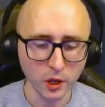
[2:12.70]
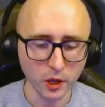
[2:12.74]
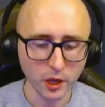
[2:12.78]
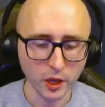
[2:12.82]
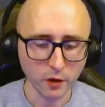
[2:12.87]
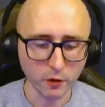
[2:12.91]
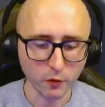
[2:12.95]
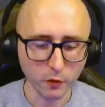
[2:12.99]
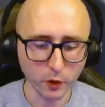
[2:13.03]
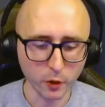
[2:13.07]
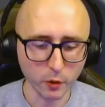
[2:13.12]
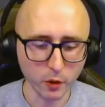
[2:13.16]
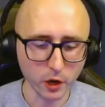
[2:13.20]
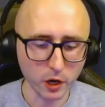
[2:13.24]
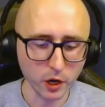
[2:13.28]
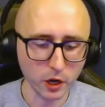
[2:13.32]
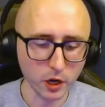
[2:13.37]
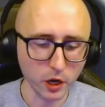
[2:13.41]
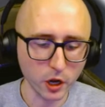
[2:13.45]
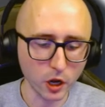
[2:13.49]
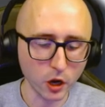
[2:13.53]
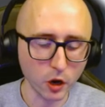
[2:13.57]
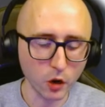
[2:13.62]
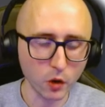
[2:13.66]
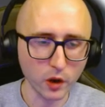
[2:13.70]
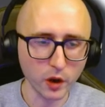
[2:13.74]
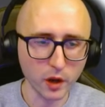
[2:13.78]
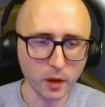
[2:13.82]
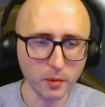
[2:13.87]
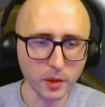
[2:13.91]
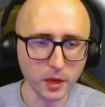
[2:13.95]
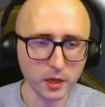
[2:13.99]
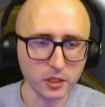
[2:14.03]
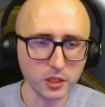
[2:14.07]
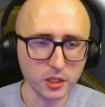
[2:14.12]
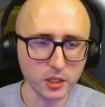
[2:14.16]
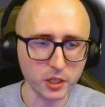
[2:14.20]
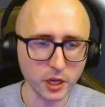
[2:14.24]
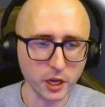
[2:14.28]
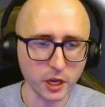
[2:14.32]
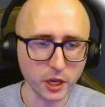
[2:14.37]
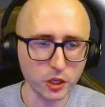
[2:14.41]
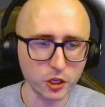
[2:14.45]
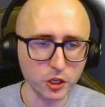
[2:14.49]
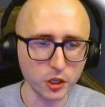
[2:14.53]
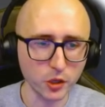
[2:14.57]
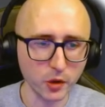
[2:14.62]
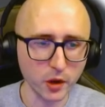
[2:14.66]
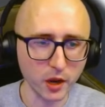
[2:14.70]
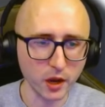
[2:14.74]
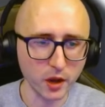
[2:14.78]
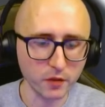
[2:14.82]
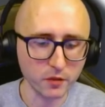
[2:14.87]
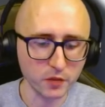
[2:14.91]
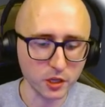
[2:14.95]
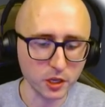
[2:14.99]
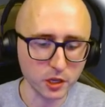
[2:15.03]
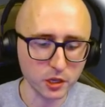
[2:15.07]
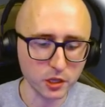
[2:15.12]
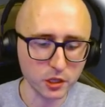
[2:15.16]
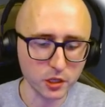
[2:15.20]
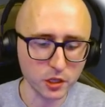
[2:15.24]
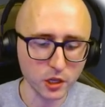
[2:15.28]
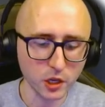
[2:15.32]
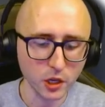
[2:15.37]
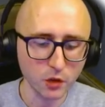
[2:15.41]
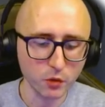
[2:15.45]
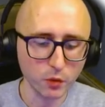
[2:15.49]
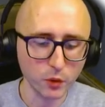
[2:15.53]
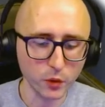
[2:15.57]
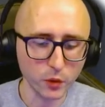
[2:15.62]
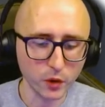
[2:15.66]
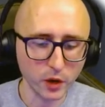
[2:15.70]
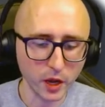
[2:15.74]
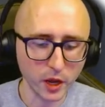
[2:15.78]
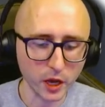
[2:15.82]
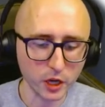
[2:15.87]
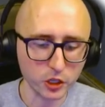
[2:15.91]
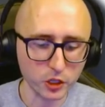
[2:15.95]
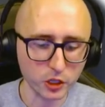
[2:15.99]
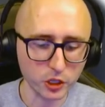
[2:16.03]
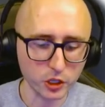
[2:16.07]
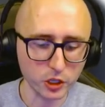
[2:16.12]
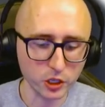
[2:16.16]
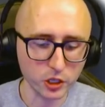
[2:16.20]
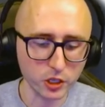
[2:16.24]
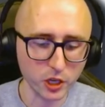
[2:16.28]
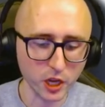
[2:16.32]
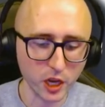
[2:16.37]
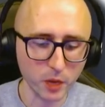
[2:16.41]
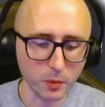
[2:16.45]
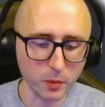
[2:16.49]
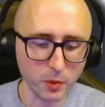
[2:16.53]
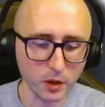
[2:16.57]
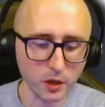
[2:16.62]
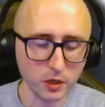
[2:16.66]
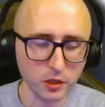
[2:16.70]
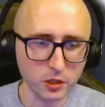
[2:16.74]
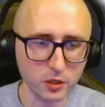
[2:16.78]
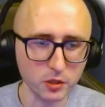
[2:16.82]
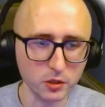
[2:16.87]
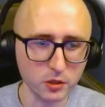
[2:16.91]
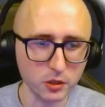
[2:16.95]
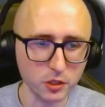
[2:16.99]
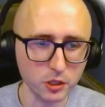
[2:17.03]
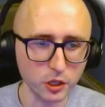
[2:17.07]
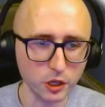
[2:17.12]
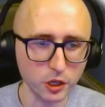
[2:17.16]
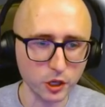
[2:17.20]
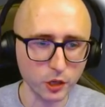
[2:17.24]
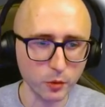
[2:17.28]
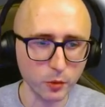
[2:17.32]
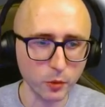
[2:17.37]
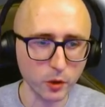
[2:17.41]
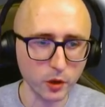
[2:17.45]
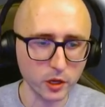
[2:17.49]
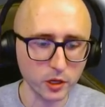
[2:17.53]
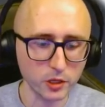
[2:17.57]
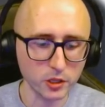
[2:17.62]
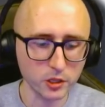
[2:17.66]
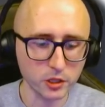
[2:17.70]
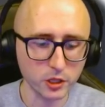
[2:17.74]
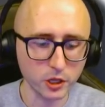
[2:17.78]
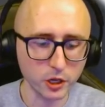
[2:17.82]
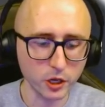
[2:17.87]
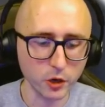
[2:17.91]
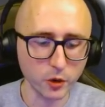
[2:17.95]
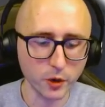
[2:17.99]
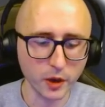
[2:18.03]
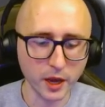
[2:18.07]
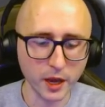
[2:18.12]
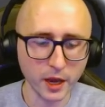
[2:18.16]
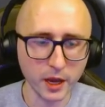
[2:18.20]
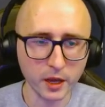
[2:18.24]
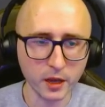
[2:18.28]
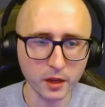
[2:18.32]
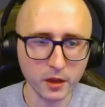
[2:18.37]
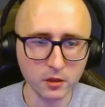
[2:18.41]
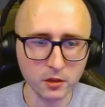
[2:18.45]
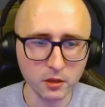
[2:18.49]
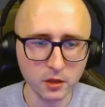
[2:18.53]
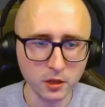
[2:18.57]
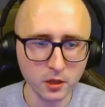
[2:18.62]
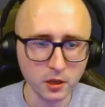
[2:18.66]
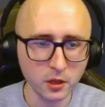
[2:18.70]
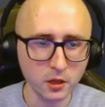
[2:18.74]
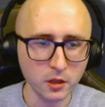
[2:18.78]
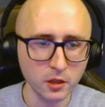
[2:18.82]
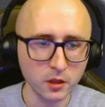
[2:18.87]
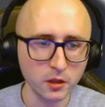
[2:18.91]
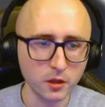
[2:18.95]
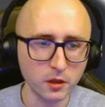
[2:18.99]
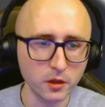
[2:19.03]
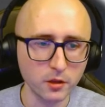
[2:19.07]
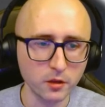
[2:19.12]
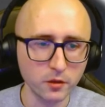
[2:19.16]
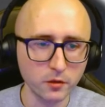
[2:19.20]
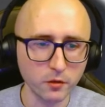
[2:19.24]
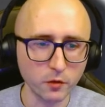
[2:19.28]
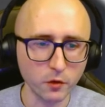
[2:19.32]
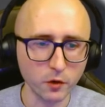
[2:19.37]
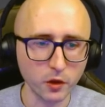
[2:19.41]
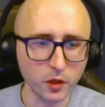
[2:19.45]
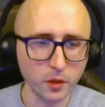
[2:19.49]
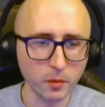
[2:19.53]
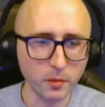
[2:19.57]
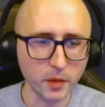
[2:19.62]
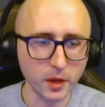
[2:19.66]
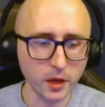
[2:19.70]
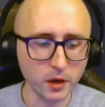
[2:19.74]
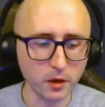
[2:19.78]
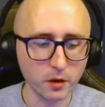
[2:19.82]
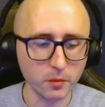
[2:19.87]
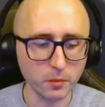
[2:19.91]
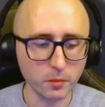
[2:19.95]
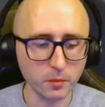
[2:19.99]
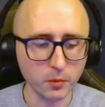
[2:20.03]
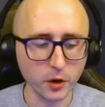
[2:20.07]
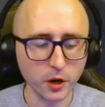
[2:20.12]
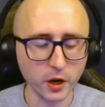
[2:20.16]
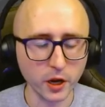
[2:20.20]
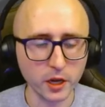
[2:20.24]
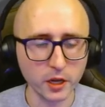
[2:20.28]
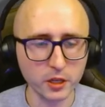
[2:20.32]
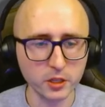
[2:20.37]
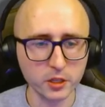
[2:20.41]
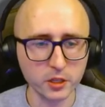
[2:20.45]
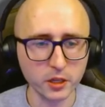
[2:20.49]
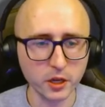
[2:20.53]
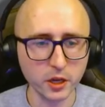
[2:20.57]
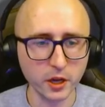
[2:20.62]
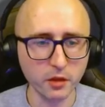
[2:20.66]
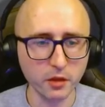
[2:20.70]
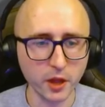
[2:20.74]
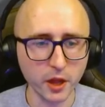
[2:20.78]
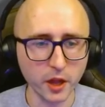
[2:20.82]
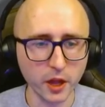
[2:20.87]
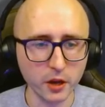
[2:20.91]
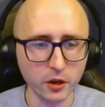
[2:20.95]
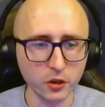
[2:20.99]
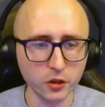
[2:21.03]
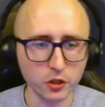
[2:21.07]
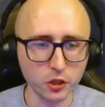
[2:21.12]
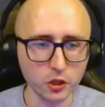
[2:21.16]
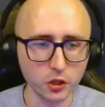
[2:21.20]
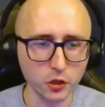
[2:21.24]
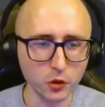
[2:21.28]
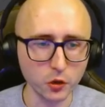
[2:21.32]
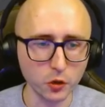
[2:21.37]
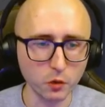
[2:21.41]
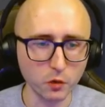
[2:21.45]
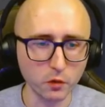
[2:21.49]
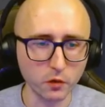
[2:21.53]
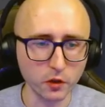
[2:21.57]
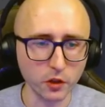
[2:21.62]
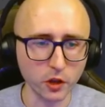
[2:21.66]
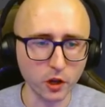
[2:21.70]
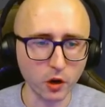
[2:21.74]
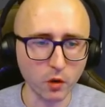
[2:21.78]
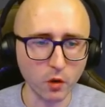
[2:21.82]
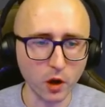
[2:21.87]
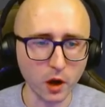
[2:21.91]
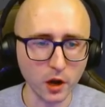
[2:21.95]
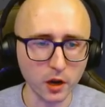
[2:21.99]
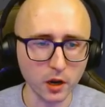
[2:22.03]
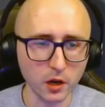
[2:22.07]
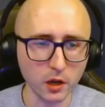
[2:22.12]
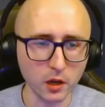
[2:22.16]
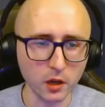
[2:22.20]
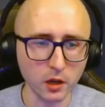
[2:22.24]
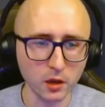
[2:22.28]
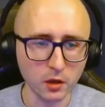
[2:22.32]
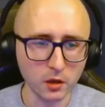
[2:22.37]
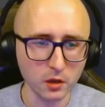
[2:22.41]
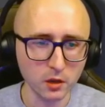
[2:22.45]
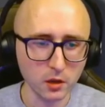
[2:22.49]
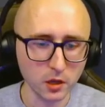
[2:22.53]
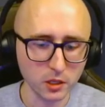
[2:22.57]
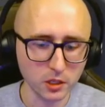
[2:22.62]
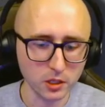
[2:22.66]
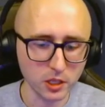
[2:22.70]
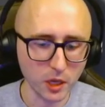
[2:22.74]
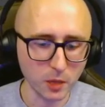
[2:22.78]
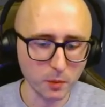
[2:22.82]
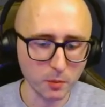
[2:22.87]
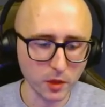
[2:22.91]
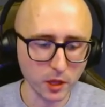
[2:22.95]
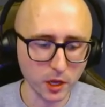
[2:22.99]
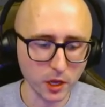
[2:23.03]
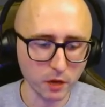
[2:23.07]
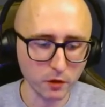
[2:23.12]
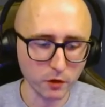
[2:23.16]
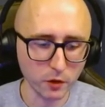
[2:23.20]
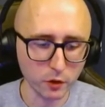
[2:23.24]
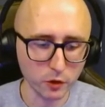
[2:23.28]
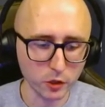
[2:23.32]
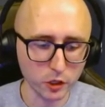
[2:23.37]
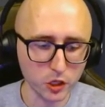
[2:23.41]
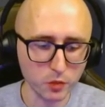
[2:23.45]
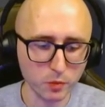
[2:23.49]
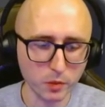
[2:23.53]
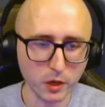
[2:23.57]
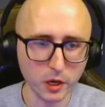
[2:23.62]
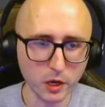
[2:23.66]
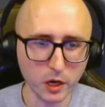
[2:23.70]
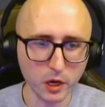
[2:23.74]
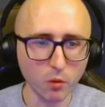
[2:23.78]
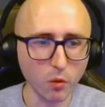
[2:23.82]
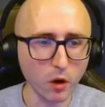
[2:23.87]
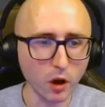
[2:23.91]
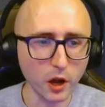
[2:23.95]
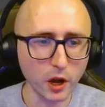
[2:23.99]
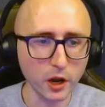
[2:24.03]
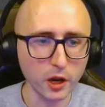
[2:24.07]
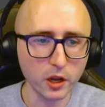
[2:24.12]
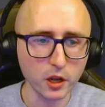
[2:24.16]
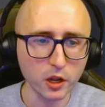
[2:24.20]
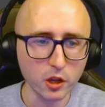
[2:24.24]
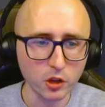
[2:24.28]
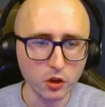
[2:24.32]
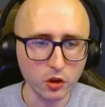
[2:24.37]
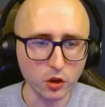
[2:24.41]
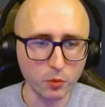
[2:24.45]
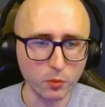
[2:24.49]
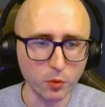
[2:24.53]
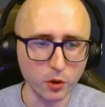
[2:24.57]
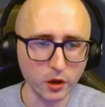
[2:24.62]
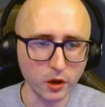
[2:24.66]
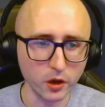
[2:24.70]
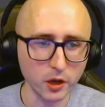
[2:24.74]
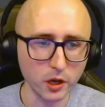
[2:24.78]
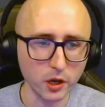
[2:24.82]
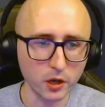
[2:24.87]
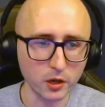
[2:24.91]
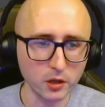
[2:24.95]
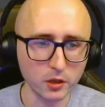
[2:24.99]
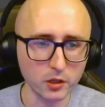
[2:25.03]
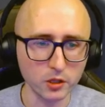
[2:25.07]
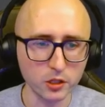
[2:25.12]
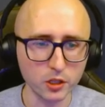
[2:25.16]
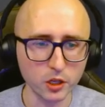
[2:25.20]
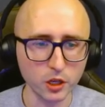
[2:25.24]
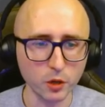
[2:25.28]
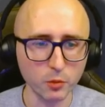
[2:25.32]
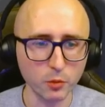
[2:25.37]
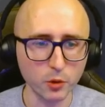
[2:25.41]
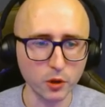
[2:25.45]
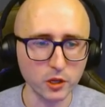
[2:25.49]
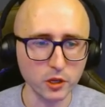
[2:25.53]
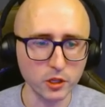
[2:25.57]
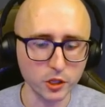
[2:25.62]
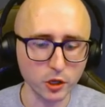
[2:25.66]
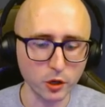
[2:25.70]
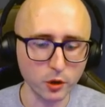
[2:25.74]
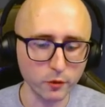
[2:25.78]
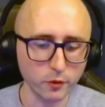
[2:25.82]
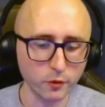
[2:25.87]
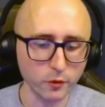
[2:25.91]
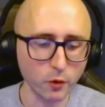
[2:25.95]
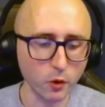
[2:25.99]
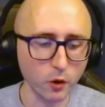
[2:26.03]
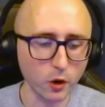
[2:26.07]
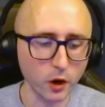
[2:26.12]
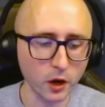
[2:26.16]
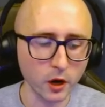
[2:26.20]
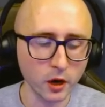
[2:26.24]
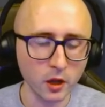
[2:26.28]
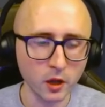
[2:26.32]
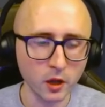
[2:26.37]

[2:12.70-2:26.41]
if we wanted to go and mint, say, two NFTs, we would actually just type in 0.08 for the mint price and then two for the quantity. And same thing, if you're just minting one, you'd put in 0.04